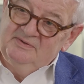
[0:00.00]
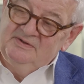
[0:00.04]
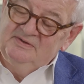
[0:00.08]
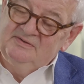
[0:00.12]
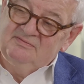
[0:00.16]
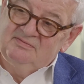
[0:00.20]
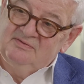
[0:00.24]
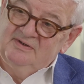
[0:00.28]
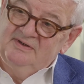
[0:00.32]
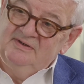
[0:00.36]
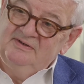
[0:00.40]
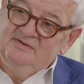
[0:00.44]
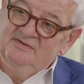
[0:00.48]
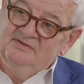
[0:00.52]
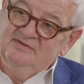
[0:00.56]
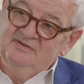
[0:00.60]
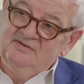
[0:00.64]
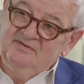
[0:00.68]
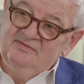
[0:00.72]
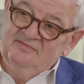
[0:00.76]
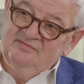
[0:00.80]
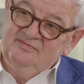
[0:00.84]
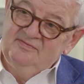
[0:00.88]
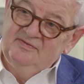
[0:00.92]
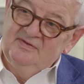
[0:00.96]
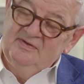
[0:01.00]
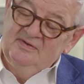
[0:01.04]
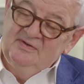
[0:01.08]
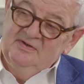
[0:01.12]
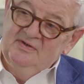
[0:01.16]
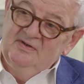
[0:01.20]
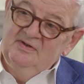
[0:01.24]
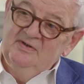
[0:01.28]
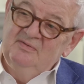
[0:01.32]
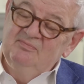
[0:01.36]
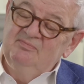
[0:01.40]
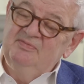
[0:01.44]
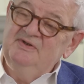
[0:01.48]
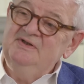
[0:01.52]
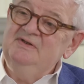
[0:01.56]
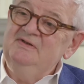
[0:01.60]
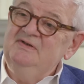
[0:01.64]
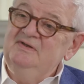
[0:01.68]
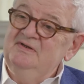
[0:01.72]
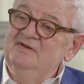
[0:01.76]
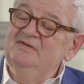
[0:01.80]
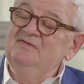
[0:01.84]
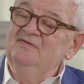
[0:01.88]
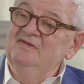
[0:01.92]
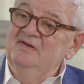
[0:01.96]
be creative, be
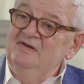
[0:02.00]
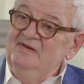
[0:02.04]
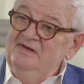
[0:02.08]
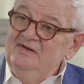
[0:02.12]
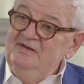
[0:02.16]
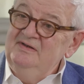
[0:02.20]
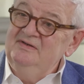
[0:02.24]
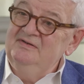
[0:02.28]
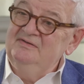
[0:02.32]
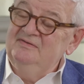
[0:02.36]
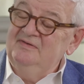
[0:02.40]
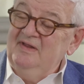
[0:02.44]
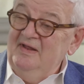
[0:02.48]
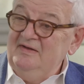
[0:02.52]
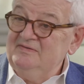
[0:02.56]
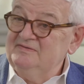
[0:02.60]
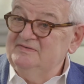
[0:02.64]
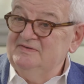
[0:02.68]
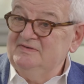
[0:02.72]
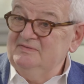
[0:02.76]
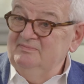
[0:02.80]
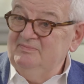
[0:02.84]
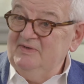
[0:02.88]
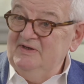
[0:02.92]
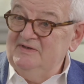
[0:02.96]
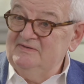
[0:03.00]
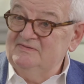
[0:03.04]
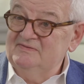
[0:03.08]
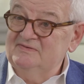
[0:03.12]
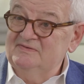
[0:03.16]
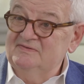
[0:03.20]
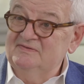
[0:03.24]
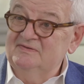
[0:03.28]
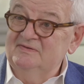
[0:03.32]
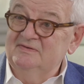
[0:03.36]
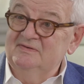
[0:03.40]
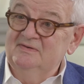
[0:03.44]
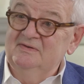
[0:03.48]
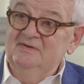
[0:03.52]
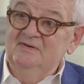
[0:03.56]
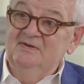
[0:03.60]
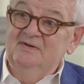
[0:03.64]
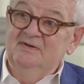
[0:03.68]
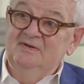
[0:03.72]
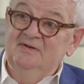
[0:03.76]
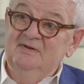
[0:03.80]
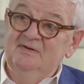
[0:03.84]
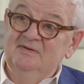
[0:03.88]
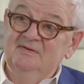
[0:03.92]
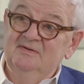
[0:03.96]
in the lead. That's the best
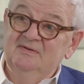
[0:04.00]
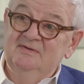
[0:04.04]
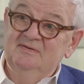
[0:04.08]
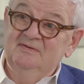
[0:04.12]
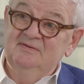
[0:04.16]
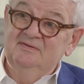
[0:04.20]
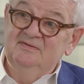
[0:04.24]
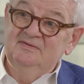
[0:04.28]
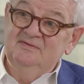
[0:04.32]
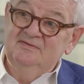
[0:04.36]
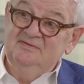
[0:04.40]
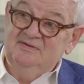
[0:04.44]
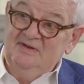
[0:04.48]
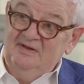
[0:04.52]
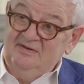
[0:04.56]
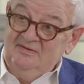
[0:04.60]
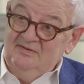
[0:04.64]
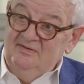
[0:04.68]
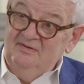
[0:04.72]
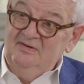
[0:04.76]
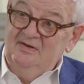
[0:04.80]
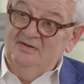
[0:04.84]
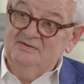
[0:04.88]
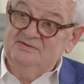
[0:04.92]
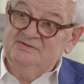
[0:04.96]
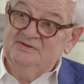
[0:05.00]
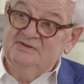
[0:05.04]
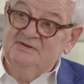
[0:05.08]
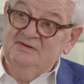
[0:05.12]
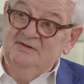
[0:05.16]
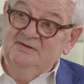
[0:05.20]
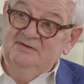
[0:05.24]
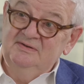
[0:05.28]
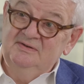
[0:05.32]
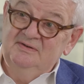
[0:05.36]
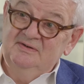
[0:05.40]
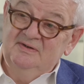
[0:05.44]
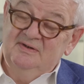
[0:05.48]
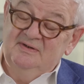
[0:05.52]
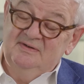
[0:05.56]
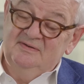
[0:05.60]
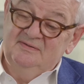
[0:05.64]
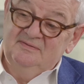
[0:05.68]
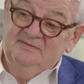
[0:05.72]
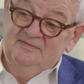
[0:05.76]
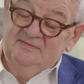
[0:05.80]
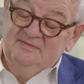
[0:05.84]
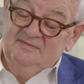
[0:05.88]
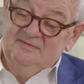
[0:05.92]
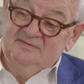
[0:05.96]
technologically,
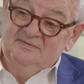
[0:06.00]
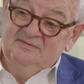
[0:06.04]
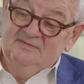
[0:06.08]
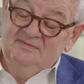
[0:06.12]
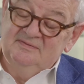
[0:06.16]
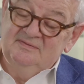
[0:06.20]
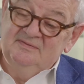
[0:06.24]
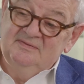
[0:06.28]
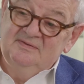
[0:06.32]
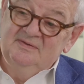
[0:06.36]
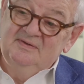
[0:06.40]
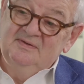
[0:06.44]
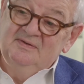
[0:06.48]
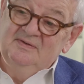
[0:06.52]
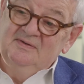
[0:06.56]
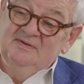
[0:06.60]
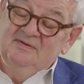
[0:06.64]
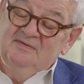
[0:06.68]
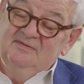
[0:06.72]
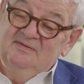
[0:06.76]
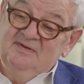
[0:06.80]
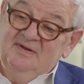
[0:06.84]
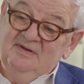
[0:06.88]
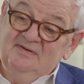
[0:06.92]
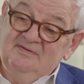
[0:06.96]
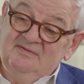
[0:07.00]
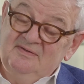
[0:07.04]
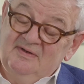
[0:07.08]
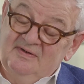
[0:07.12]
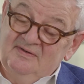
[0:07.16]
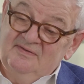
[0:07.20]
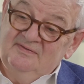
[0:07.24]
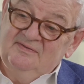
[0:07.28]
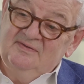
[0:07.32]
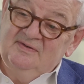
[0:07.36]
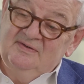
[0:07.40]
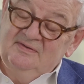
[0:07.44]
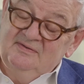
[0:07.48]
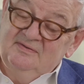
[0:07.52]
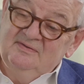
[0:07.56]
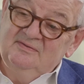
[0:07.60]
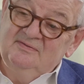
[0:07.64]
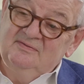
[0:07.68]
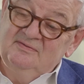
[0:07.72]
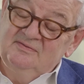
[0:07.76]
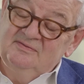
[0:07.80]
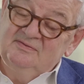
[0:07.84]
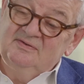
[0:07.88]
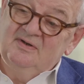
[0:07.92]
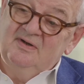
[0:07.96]
and there I think a
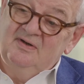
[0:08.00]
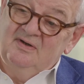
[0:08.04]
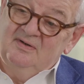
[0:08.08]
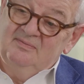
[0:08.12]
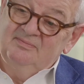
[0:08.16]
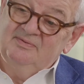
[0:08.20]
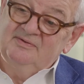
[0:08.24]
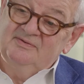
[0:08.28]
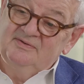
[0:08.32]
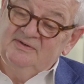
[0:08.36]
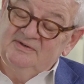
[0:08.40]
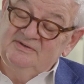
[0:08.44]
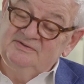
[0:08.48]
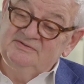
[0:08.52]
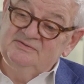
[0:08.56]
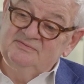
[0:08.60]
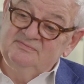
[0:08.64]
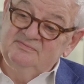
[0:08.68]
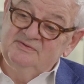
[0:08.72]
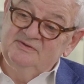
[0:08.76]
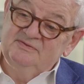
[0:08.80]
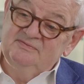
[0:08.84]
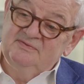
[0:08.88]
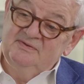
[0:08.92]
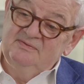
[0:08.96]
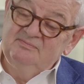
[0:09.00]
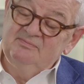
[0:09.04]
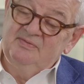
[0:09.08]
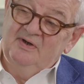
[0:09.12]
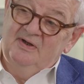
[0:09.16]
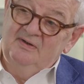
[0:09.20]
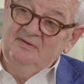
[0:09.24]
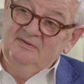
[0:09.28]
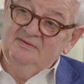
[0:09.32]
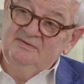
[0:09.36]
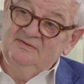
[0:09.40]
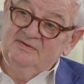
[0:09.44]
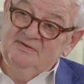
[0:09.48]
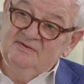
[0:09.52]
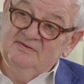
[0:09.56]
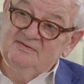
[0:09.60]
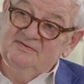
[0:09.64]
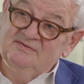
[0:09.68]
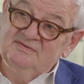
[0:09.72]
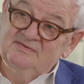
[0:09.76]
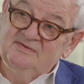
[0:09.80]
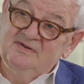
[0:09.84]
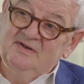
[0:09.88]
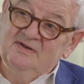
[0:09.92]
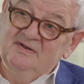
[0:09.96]
good cooperation between
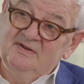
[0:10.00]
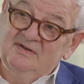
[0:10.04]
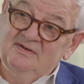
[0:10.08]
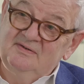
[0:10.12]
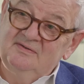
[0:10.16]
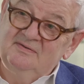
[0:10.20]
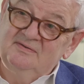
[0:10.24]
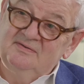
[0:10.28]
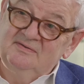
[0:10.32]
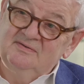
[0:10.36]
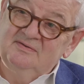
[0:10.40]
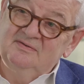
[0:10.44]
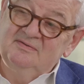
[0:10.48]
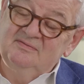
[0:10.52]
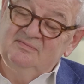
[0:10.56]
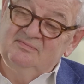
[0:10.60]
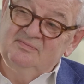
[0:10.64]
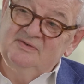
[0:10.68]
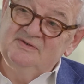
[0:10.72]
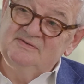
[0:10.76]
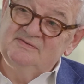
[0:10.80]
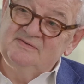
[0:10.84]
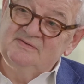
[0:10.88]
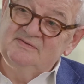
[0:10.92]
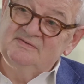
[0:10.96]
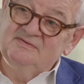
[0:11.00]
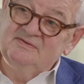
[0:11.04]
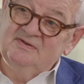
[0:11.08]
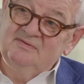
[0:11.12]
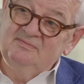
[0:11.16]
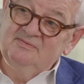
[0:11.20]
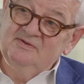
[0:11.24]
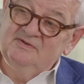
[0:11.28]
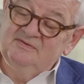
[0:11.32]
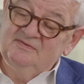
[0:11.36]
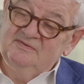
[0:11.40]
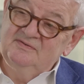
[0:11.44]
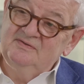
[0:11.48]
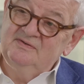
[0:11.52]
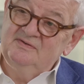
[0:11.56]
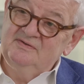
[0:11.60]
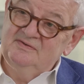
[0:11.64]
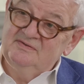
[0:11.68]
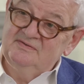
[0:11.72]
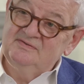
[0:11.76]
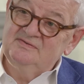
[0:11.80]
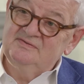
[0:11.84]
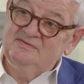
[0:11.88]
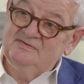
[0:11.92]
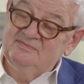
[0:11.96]
politics and business community
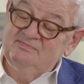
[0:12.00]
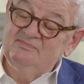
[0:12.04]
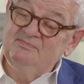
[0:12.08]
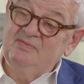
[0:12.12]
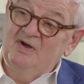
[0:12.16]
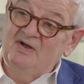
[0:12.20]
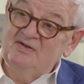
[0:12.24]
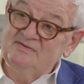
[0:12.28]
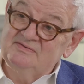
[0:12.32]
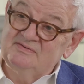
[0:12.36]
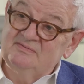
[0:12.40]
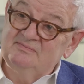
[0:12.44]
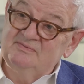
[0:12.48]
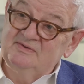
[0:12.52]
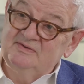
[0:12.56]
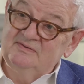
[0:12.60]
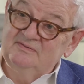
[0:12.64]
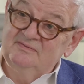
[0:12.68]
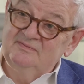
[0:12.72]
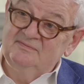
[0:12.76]
is possible.